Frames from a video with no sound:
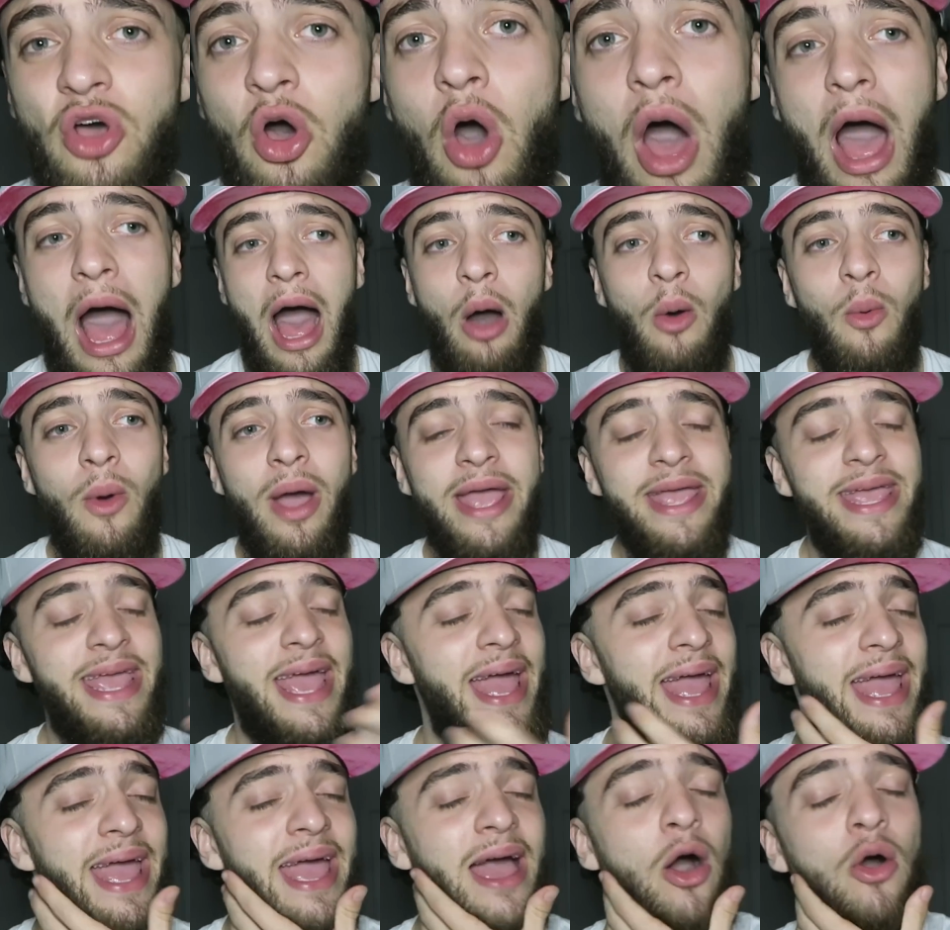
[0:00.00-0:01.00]
I'll wait.
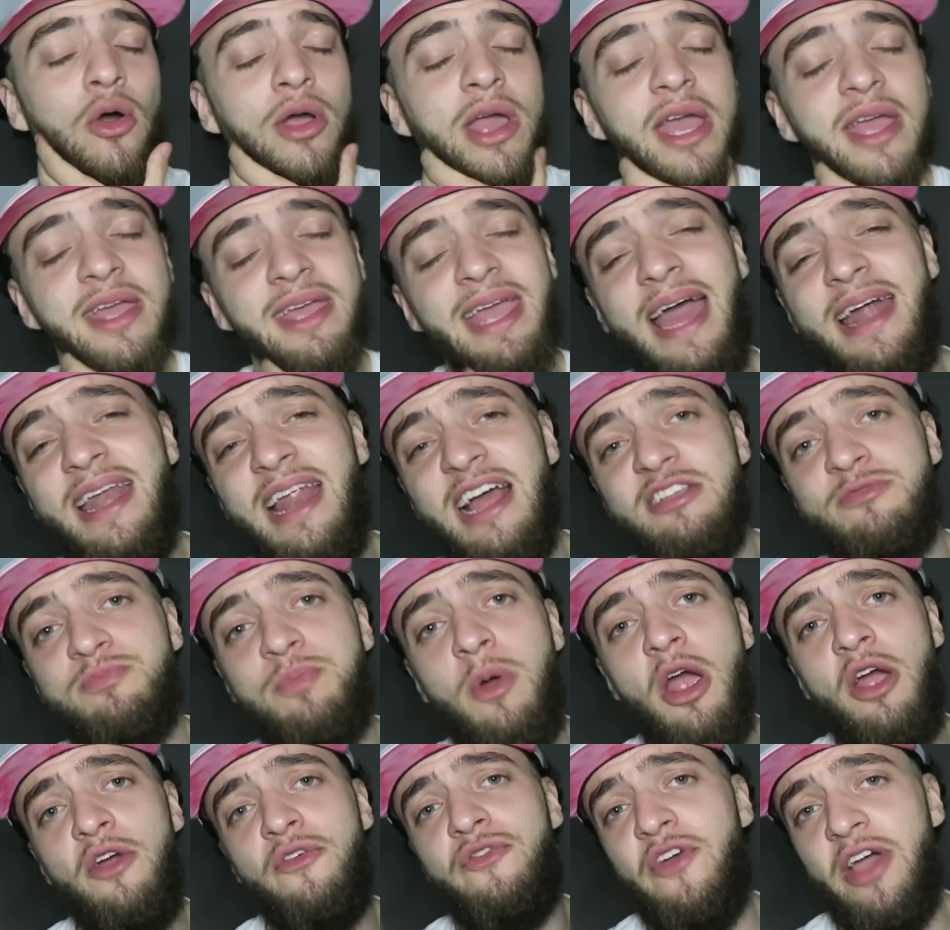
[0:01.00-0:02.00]
Yeah, yeah, okay. Yeah, that's
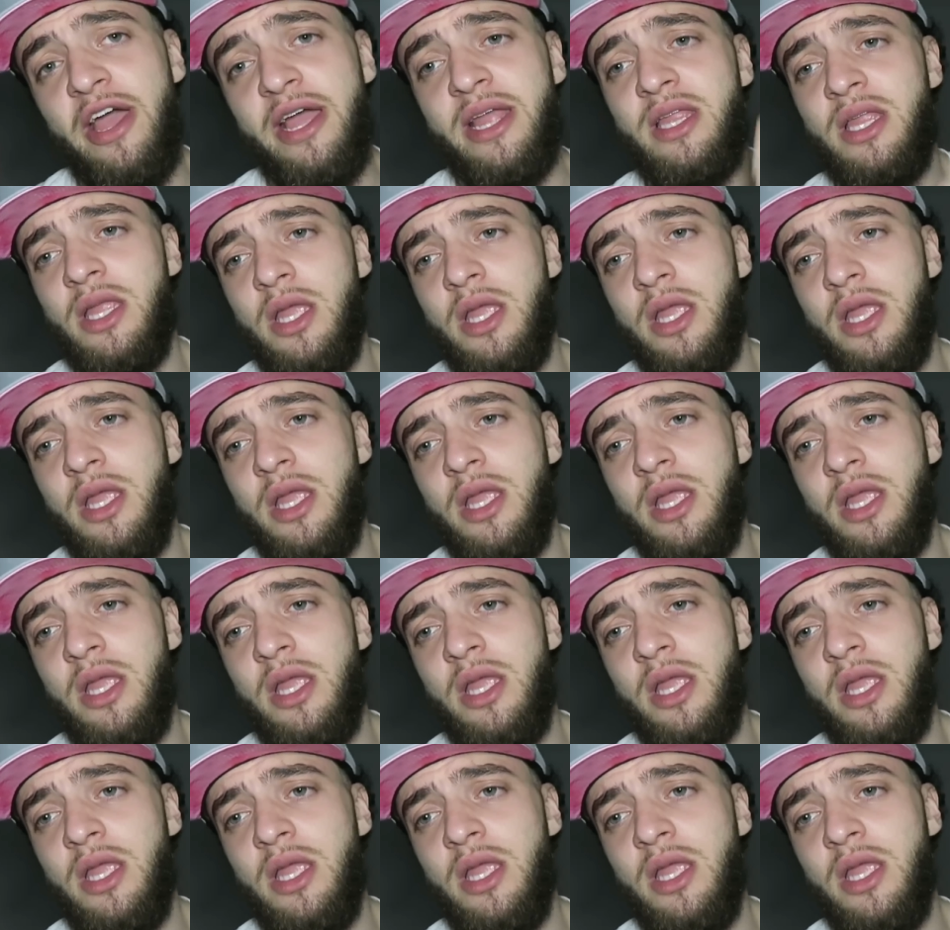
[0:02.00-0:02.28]
perfect.